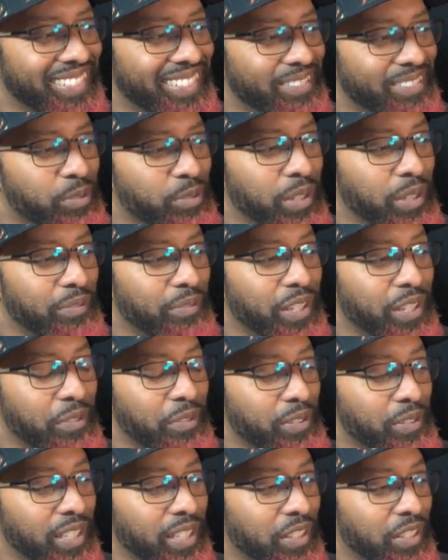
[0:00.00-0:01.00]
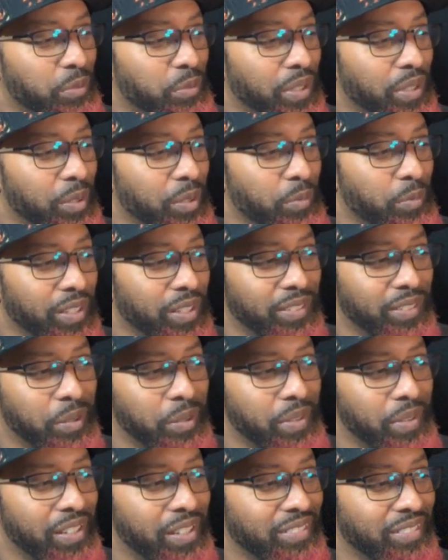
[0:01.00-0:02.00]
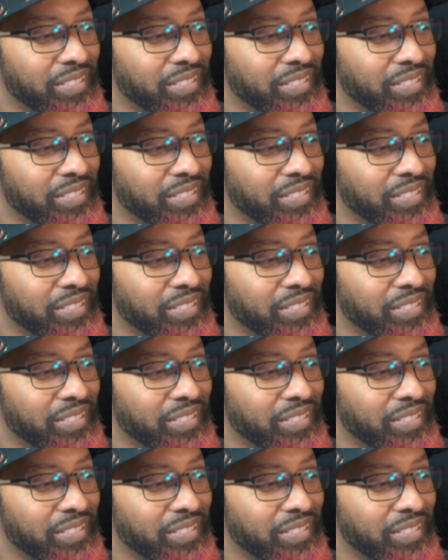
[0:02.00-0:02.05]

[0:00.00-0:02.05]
one of the other lanes we can win somehow.